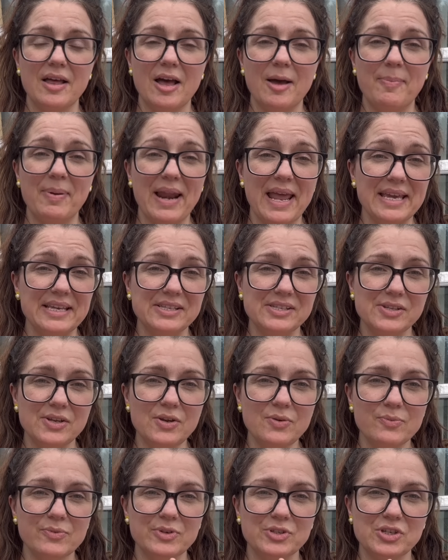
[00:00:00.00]
play
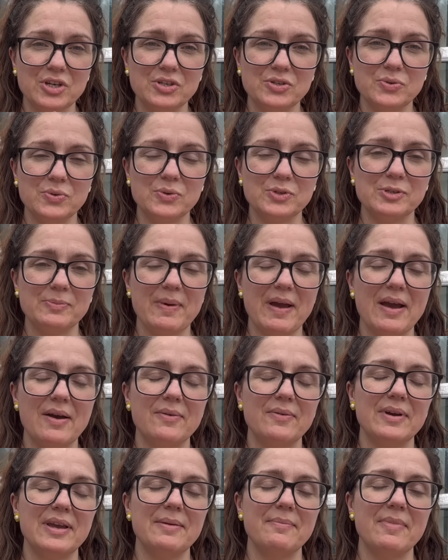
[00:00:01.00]
suit, which I talked
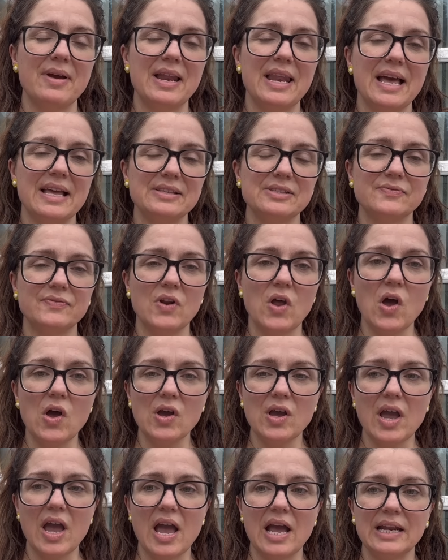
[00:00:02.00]
about in my last
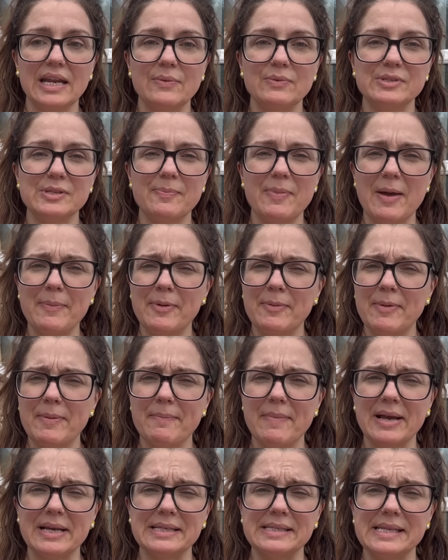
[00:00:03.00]
vlog, and it was the Peppermint
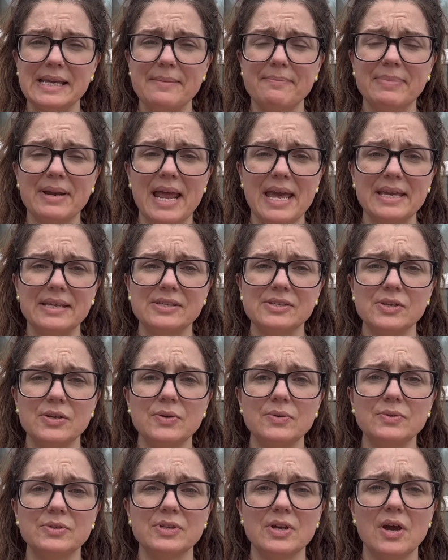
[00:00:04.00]
Magazine play
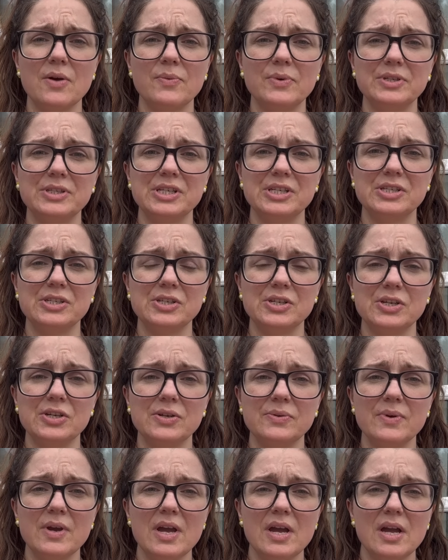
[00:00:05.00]
suit that I wanted
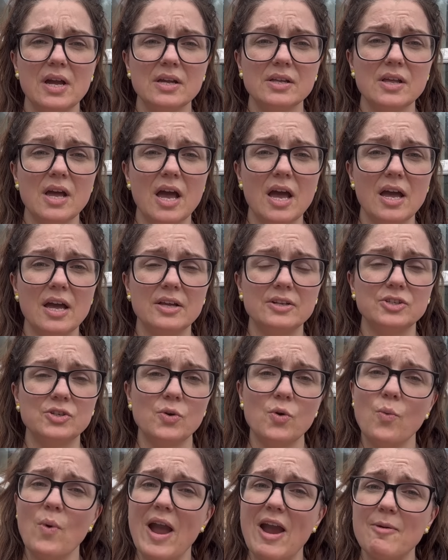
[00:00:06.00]
to uh, do
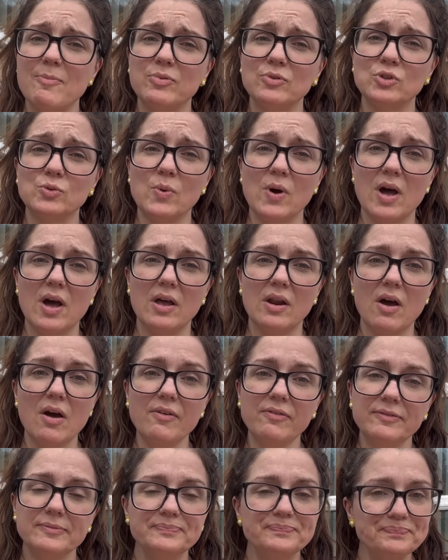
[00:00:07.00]
a wearable twirl
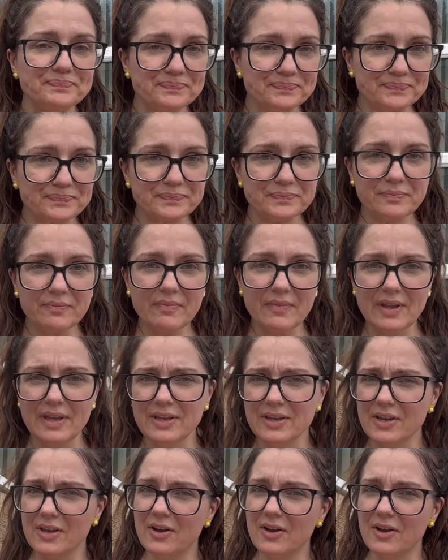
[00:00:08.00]
of. You can